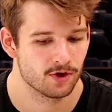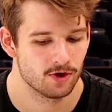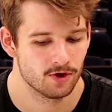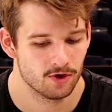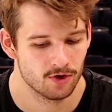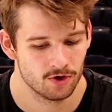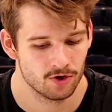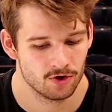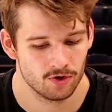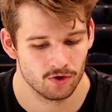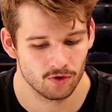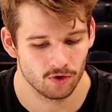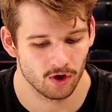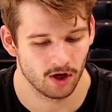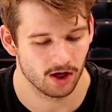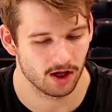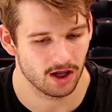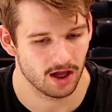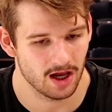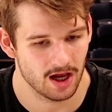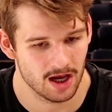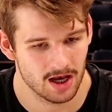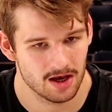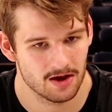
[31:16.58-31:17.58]
who like
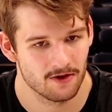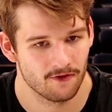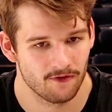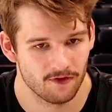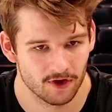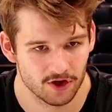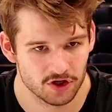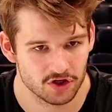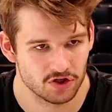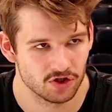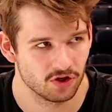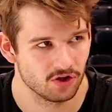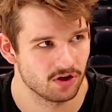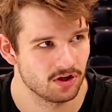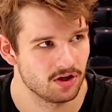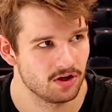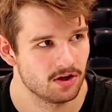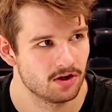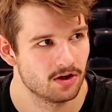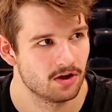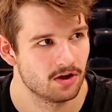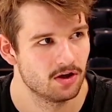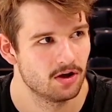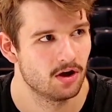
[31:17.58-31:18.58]
individually
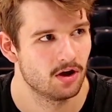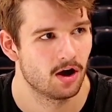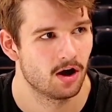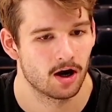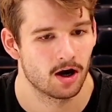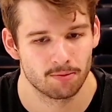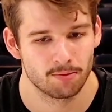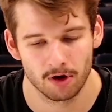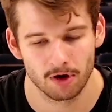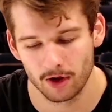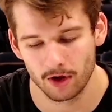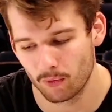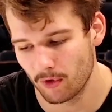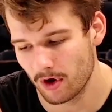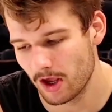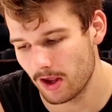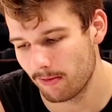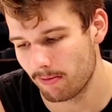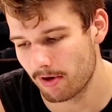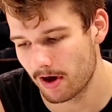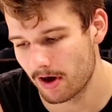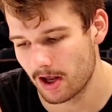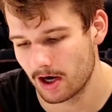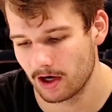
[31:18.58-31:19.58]
are probably way
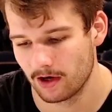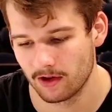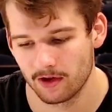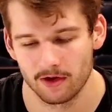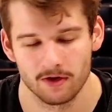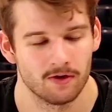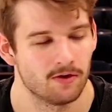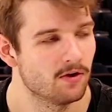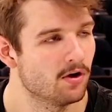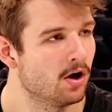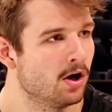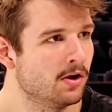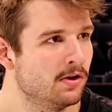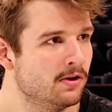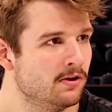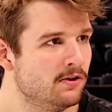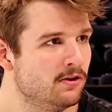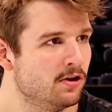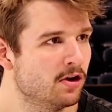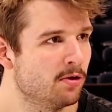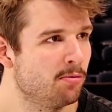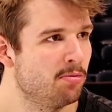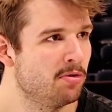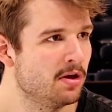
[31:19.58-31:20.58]
better than all these
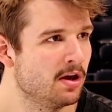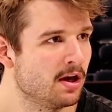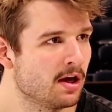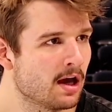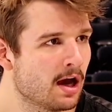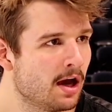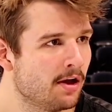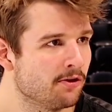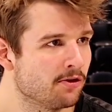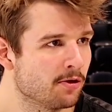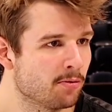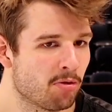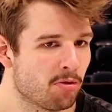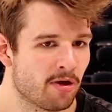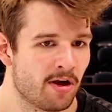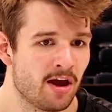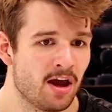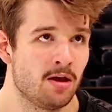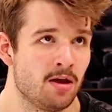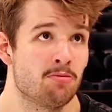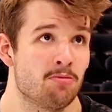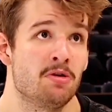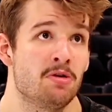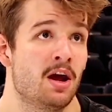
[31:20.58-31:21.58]
European guys they're
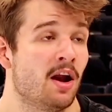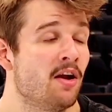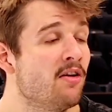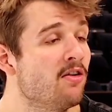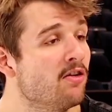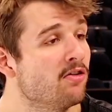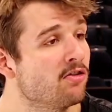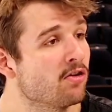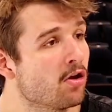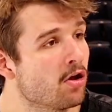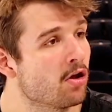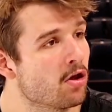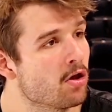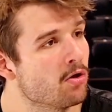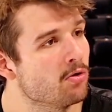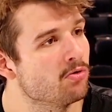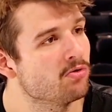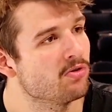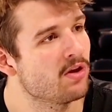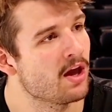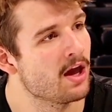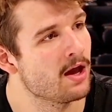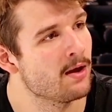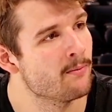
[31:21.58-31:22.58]
playing, but yeah, it's a close
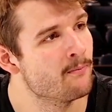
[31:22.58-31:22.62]
game.